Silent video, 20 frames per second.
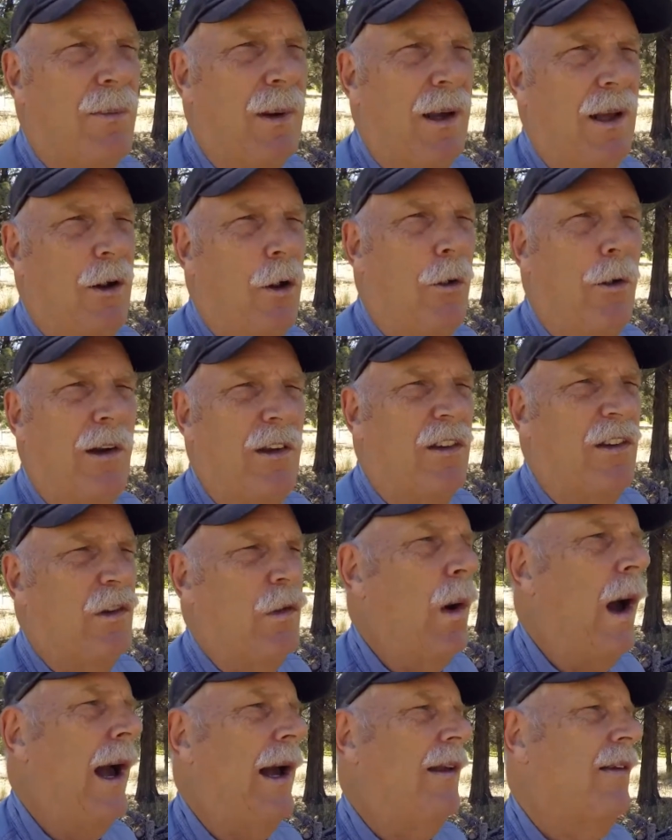but always
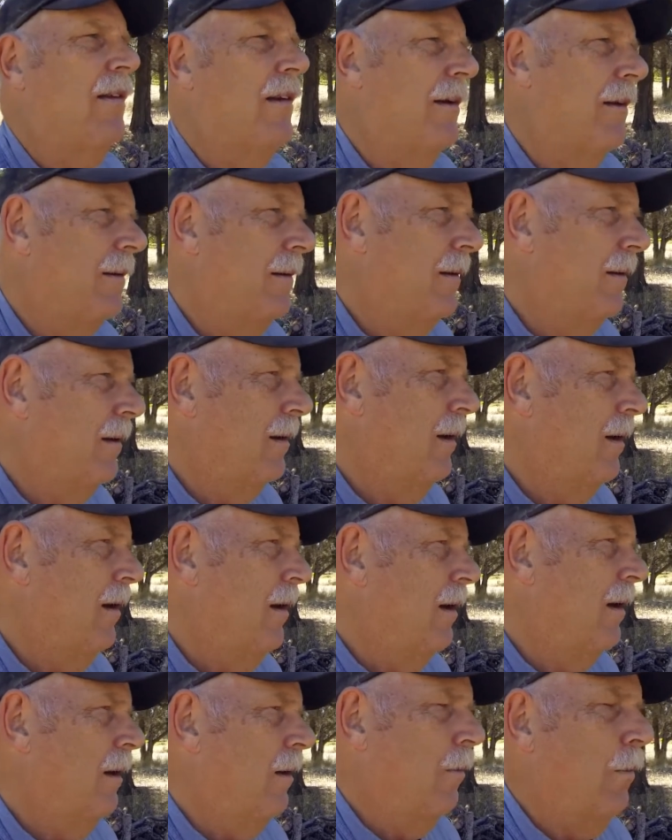squawks.
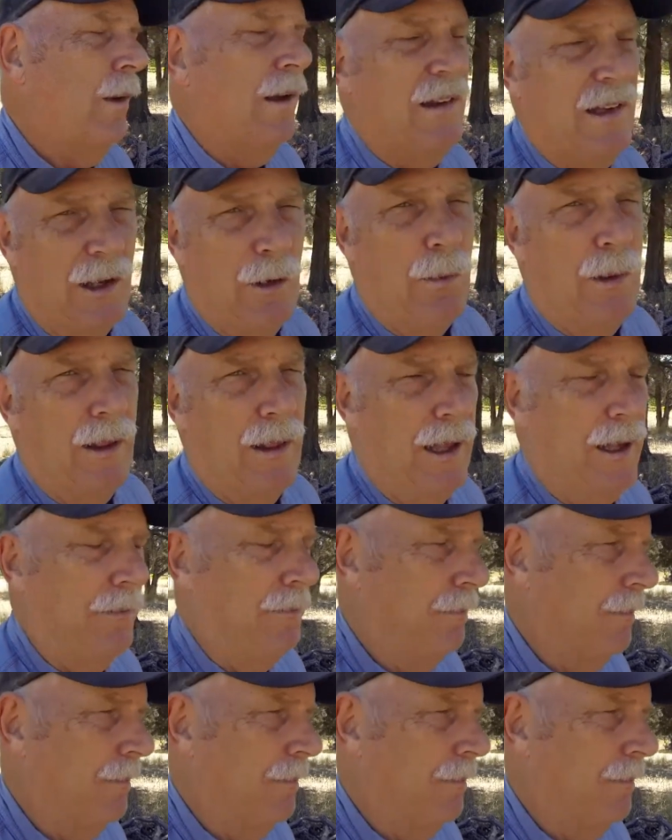We deal with it.